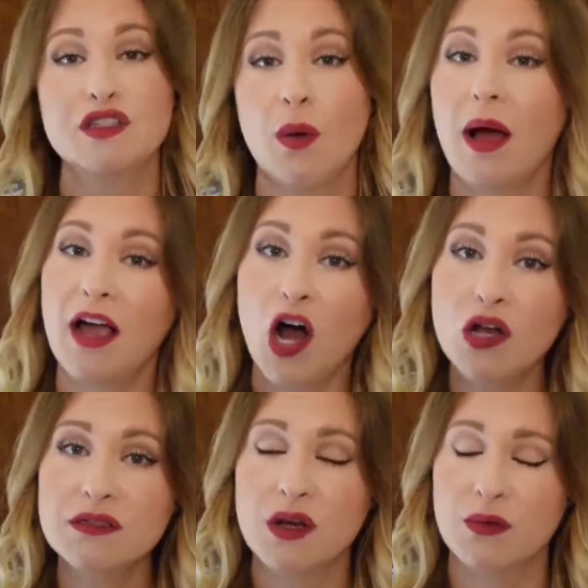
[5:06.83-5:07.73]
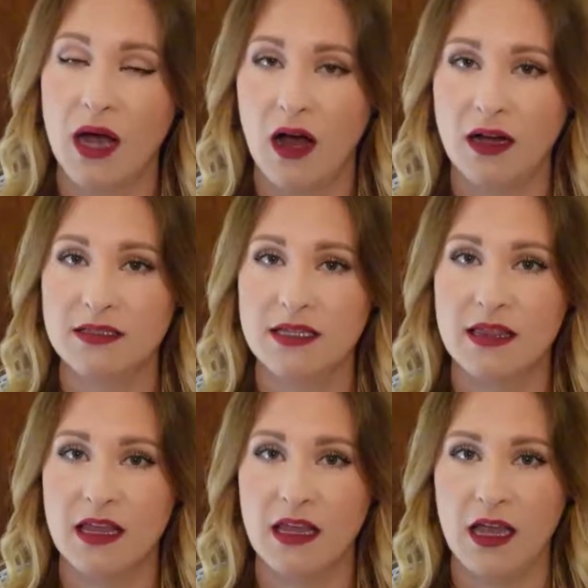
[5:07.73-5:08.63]
So I also got
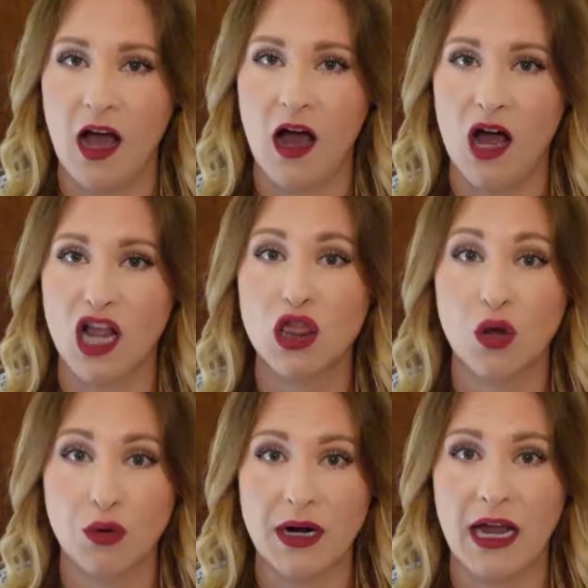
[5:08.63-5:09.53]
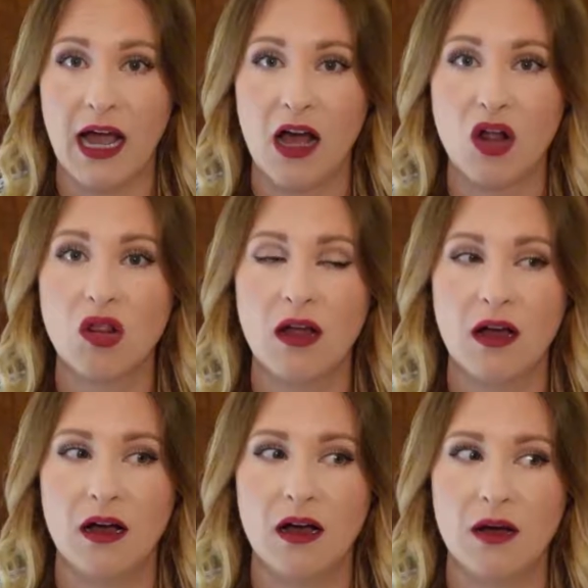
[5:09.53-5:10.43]
the L'Oreal
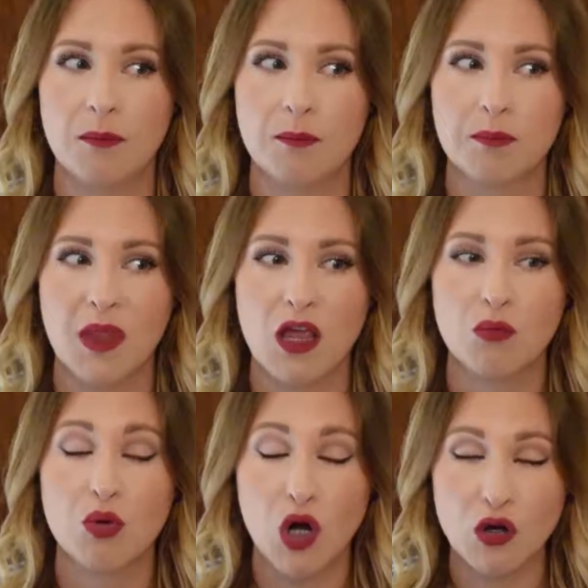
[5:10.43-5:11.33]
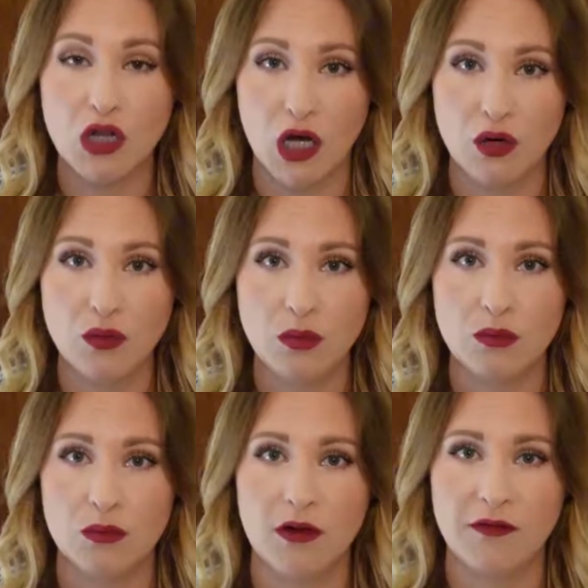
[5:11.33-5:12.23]
Pro Glow
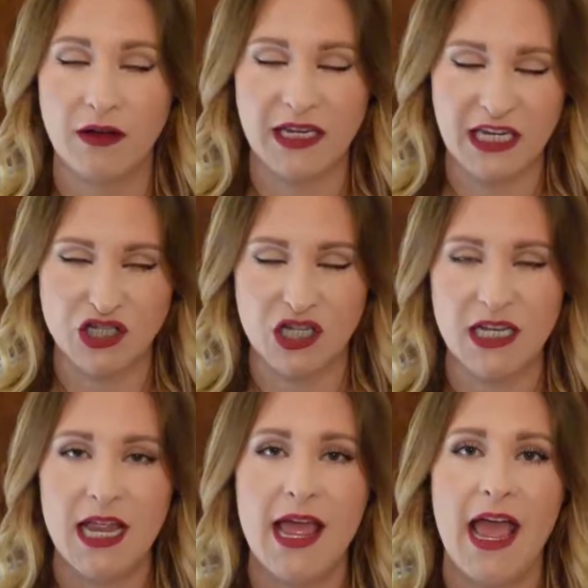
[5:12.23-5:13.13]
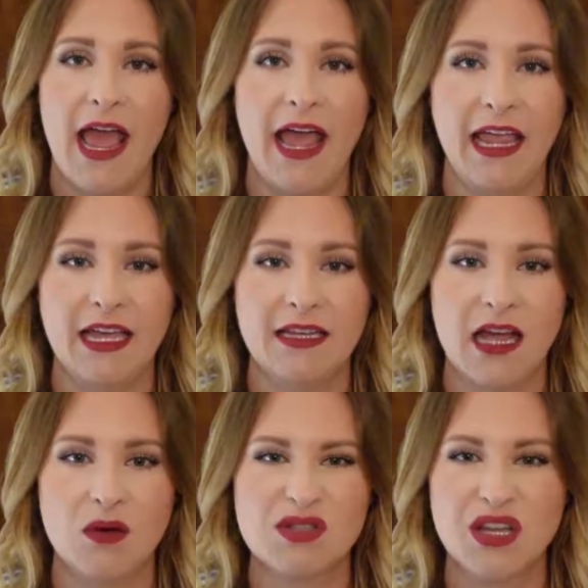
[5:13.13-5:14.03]
foundation, and
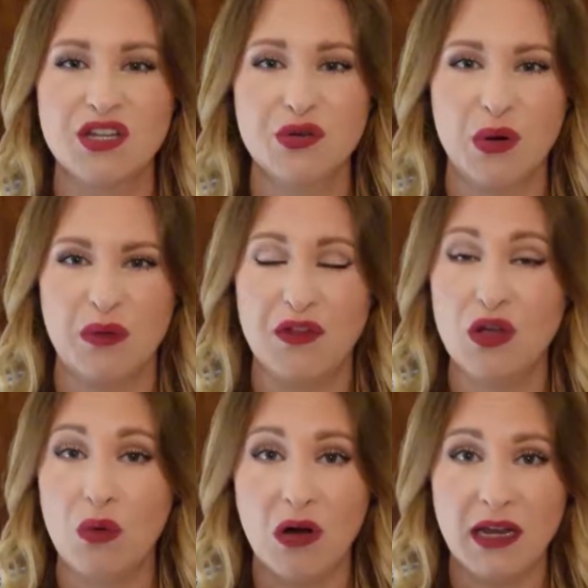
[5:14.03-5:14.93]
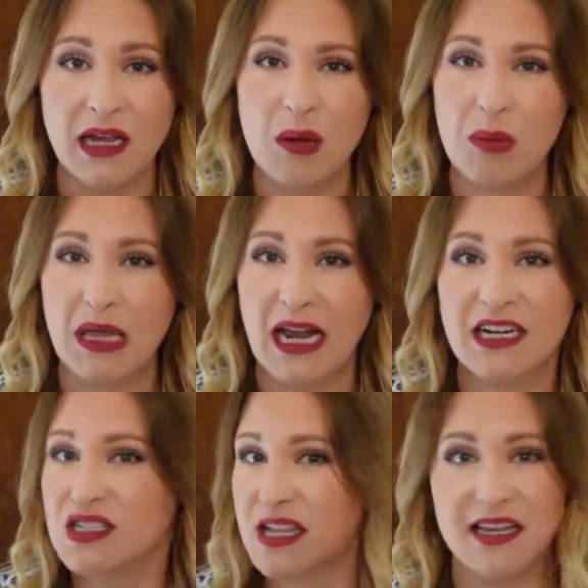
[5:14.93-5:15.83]
I was going to do a review on it, but
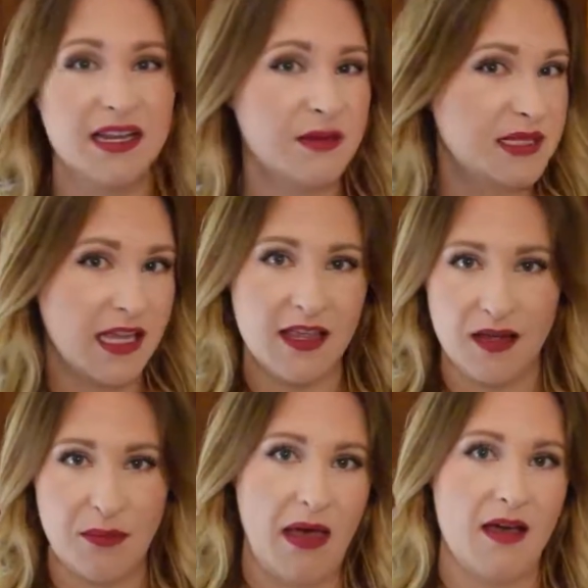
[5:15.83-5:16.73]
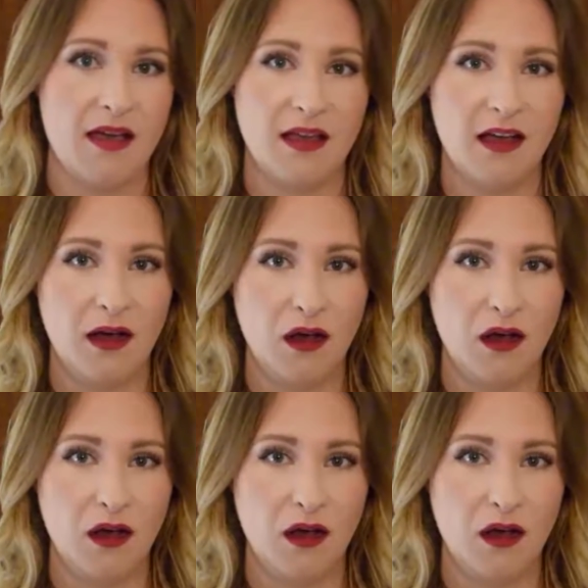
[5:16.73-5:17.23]
I just ended up taking it back.